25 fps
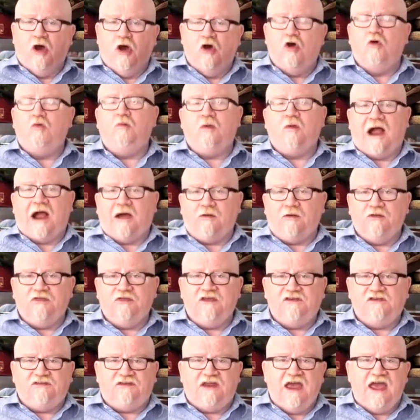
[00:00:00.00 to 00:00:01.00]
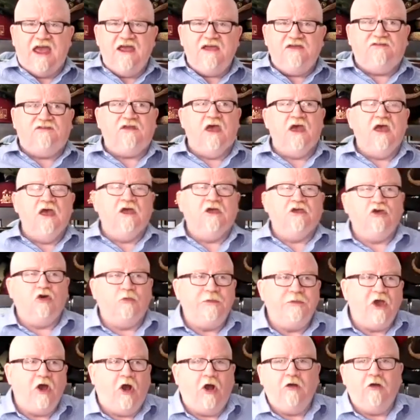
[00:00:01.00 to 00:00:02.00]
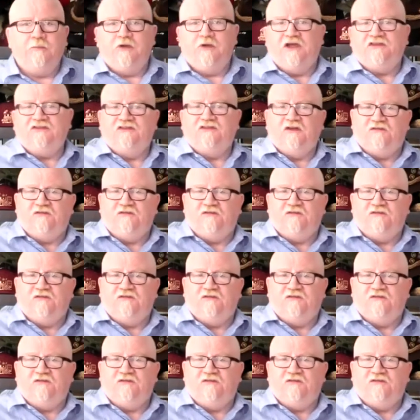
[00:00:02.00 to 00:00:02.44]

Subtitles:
home router these days, you'll be hard pressed to